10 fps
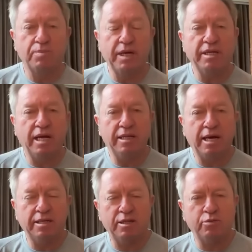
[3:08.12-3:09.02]
And
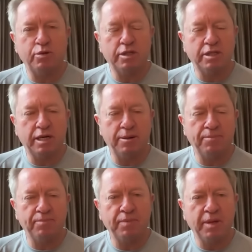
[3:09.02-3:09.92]
that would
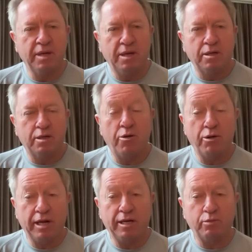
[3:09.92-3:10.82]

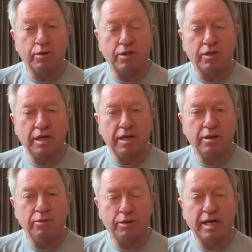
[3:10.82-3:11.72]
correlate with
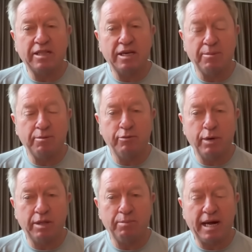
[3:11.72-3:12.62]
that type of
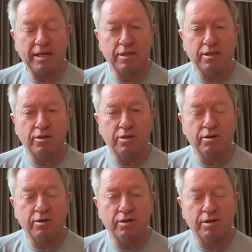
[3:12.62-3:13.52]
weather pattern.
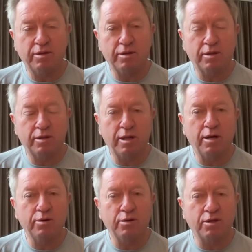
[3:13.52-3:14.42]
So the
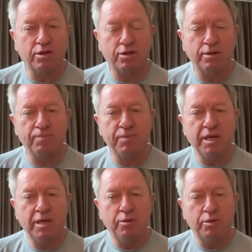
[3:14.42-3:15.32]
low system
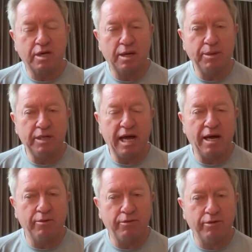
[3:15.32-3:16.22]
was coming
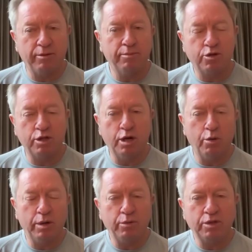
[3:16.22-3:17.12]
down from
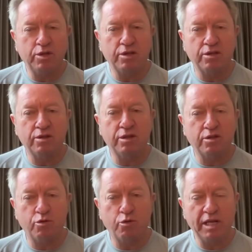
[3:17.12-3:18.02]
Genoa, which is in the
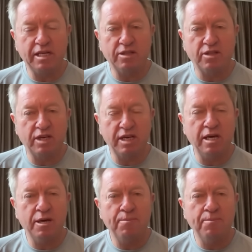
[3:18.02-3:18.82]
Tyrrhenian Sea,